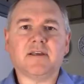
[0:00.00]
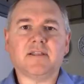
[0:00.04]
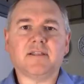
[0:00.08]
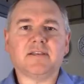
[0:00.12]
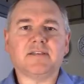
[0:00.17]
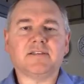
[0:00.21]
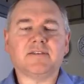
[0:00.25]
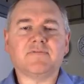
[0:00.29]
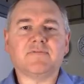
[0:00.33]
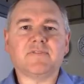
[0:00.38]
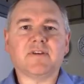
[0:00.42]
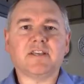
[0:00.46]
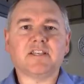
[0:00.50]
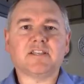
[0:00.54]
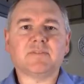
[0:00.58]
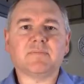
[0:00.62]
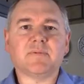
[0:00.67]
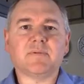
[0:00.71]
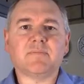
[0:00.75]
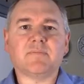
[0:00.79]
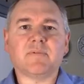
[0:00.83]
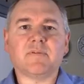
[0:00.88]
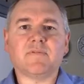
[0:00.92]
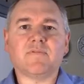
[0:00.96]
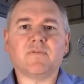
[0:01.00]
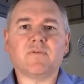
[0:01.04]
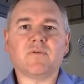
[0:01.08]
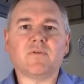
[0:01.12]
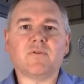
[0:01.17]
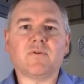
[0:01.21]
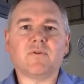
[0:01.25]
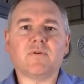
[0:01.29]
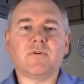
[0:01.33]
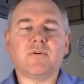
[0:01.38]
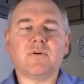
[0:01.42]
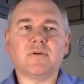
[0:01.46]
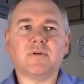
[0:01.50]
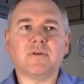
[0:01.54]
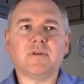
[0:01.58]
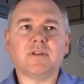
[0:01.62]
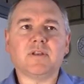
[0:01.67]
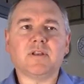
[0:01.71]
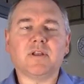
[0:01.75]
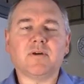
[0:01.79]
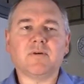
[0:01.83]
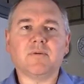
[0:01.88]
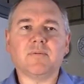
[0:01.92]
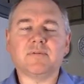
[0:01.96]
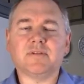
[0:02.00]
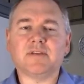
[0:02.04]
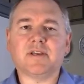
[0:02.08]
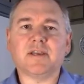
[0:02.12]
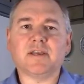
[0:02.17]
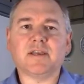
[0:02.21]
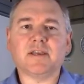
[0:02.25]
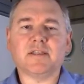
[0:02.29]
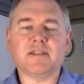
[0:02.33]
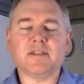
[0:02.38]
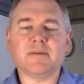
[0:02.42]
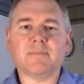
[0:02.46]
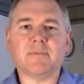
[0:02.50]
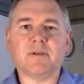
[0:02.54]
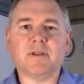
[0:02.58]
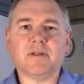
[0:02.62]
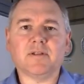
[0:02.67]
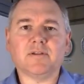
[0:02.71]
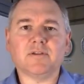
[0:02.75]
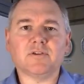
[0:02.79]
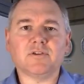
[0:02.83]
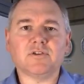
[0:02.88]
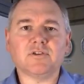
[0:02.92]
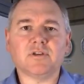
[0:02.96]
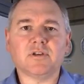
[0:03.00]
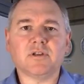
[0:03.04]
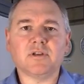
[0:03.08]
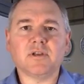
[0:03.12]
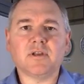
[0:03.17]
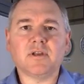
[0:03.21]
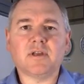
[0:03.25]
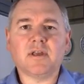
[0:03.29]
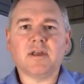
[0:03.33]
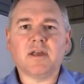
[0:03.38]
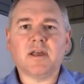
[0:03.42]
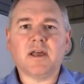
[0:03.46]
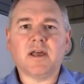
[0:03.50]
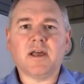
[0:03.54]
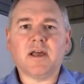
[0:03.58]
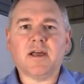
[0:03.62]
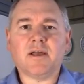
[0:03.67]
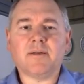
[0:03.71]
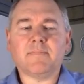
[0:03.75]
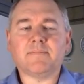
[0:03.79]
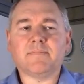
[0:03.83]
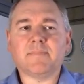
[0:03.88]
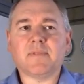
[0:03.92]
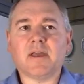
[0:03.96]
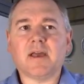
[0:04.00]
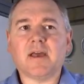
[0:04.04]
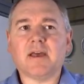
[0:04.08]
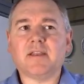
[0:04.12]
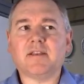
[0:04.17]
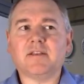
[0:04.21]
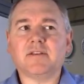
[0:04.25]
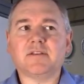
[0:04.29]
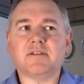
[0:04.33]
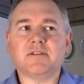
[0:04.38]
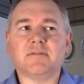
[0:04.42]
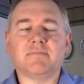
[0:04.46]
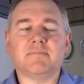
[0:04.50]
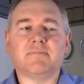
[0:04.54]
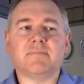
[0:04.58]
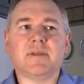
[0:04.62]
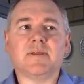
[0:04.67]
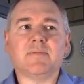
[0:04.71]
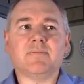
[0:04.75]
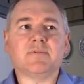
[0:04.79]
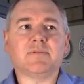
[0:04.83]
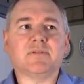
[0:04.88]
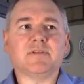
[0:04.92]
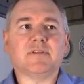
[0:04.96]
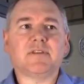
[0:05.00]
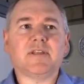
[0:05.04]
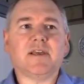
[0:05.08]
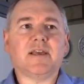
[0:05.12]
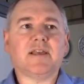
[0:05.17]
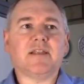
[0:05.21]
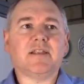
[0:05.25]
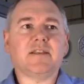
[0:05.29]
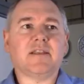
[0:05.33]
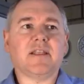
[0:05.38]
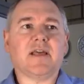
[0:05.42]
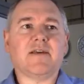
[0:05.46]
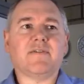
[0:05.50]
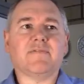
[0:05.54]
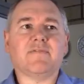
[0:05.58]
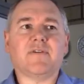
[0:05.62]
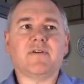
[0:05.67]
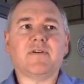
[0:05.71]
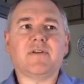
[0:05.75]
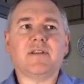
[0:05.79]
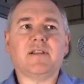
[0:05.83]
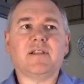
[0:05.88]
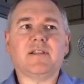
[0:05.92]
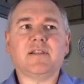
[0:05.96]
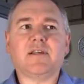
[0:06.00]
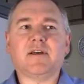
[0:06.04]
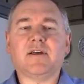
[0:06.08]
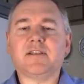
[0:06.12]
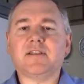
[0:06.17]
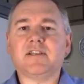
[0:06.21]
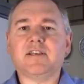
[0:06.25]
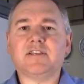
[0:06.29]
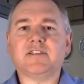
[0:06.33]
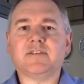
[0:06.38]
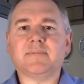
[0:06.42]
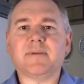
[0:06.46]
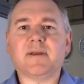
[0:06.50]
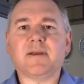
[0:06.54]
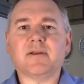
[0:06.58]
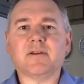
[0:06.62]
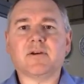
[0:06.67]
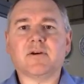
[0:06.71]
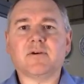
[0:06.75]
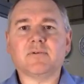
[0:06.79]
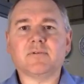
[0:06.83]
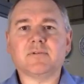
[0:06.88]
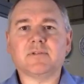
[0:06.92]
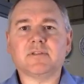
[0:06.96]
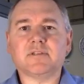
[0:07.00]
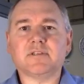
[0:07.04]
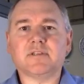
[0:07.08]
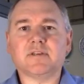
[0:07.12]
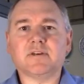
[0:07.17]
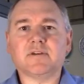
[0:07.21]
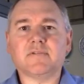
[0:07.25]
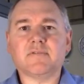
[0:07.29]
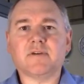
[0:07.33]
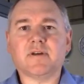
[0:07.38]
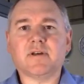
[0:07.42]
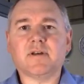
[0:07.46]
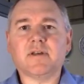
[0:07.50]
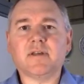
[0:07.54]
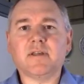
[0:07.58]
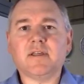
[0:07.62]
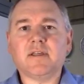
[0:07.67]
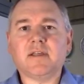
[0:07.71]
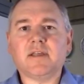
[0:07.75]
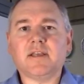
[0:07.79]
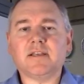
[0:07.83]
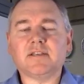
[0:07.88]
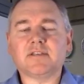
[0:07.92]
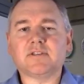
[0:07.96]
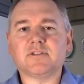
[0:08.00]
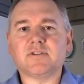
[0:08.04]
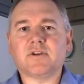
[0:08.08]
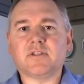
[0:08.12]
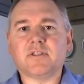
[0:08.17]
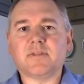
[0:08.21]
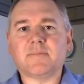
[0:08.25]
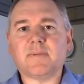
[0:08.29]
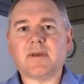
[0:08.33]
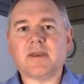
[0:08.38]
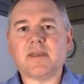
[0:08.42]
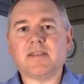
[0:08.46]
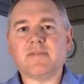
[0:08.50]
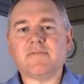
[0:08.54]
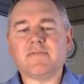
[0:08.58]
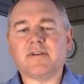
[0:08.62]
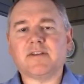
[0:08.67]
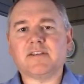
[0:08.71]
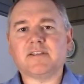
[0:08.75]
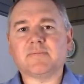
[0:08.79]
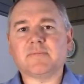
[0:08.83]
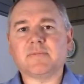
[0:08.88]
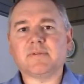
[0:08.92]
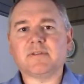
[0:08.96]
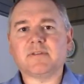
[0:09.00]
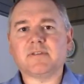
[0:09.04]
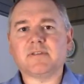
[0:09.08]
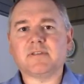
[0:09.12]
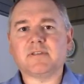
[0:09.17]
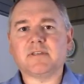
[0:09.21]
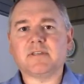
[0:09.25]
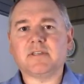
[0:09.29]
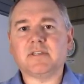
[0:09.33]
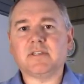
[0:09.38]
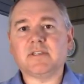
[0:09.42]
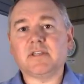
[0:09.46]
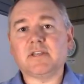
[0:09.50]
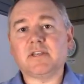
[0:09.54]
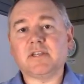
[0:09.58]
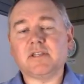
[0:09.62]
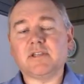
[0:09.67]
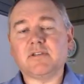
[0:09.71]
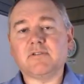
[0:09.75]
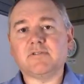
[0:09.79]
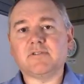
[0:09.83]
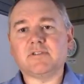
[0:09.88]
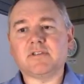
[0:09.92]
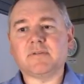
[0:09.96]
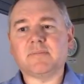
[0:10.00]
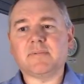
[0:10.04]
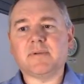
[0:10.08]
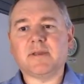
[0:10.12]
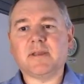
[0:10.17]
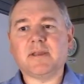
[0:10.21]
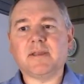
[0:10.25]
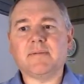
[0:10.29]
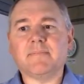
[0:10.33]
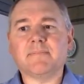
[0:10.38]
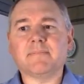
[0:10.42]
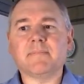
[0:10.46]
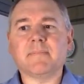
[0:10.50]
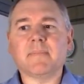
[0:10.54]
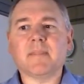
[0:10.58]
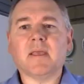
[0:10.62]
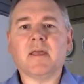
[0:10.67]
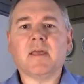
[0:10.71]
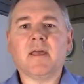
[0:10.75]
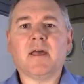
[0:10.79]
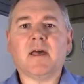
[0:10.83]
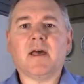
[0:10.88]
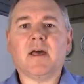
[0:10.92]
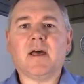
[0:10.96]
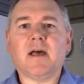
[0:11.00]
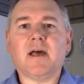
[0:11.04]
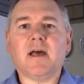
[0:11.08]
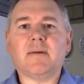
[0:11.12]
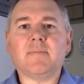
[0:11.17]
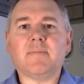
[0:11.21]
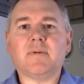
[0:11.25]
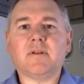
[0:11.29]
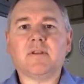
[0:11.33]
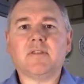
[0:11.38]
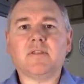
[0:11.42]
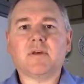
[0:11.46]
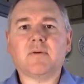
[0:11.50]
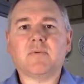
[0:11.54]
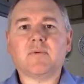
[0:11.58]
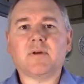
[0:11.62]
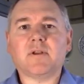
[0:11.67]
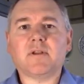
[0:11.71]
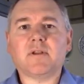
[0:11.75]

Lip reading: this investment before taking the plunge. And people today have very little ideas about gold and silver. It's not the main investment that it used to be. Another